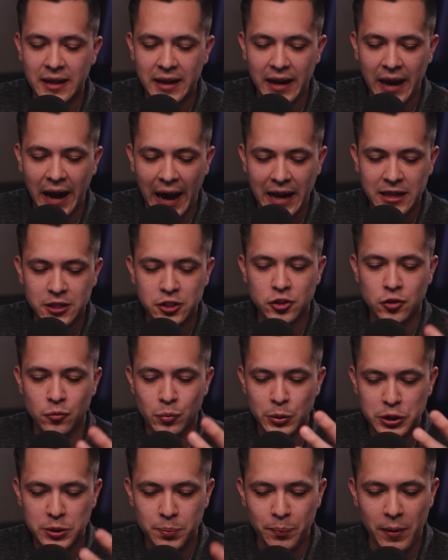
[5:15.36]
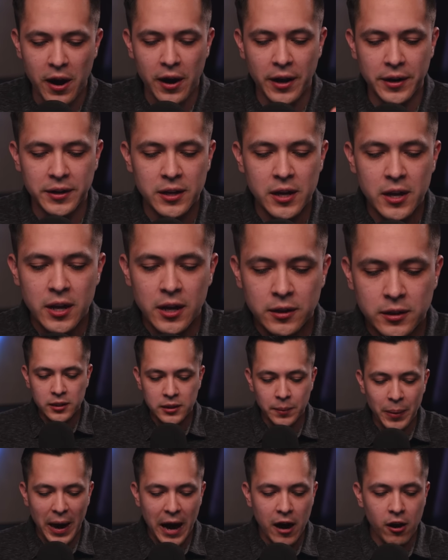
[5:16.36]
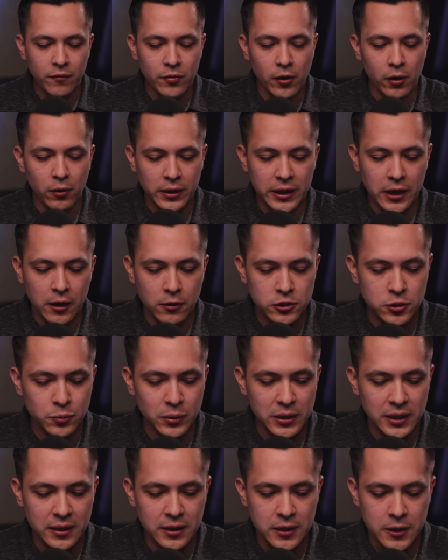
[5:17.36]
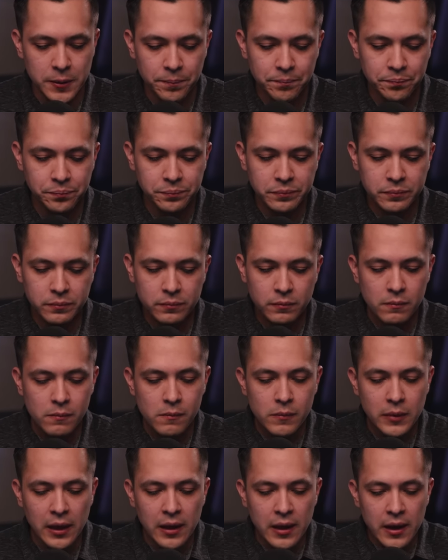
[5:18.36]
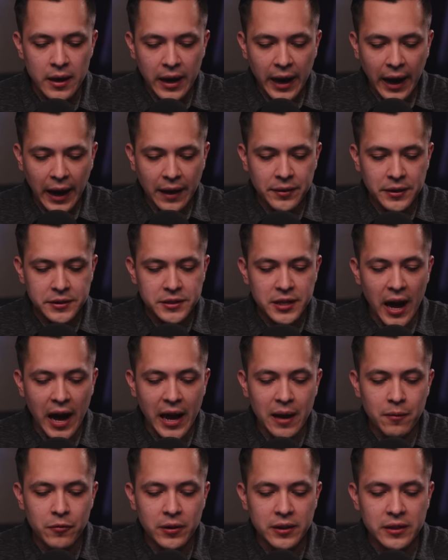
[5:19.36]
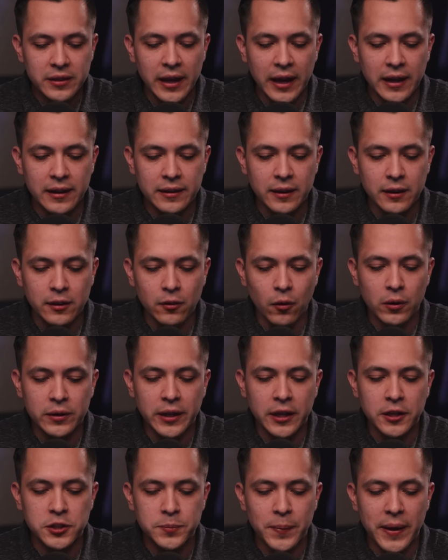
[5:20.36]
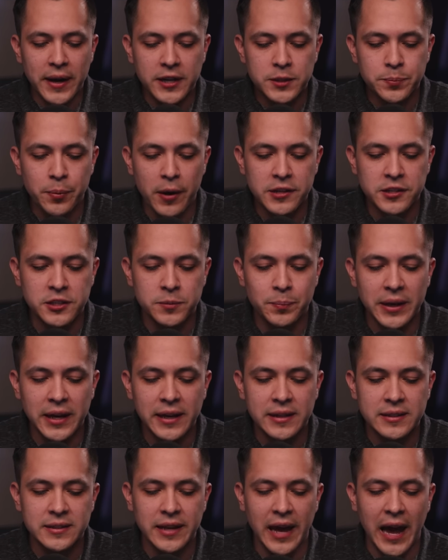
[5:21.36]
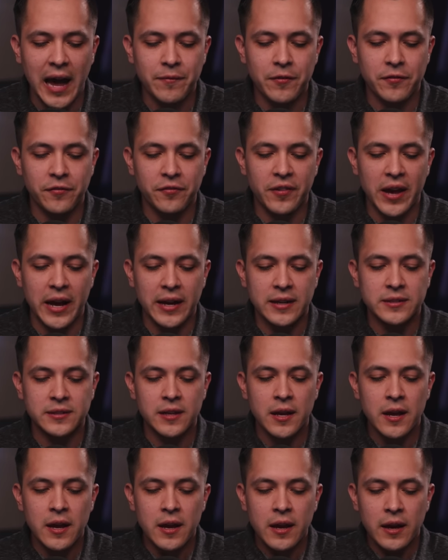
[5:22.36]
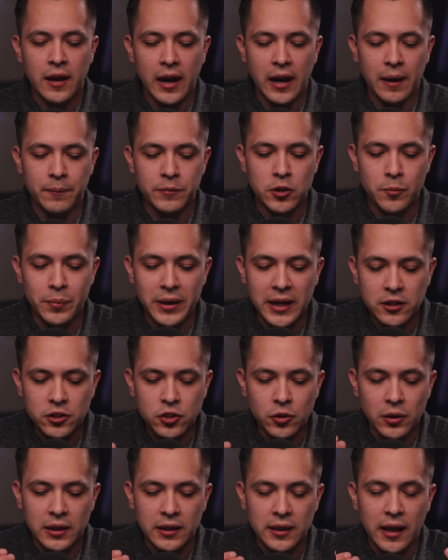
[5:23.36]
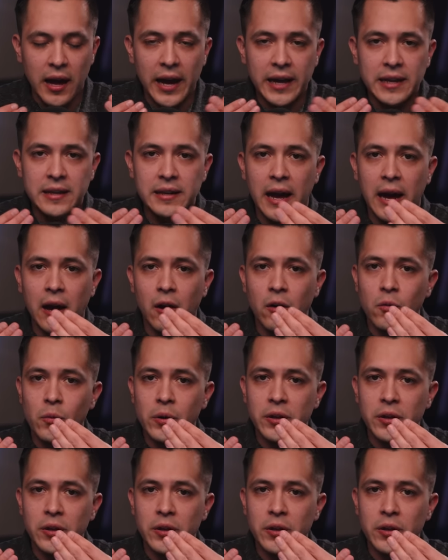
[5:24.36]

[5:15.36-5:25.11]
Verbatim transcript: it has to respond to the power of the Holy Ghost within you. And the time with the Lord that you spend in His presence begins to have effects. You begin to align now